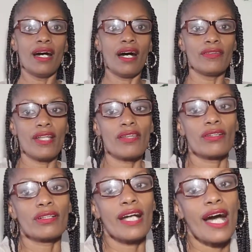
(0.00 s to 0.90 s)

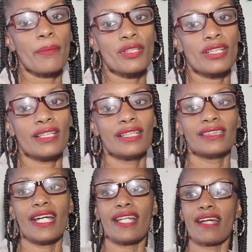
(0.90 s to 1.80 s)
Another option is
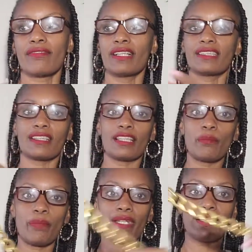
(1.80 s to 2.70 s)
that I recently
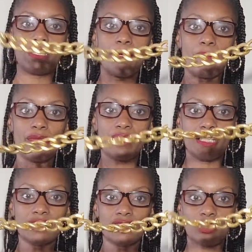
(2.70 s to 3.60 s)
picked up
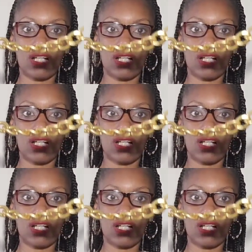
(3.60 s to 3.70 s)
this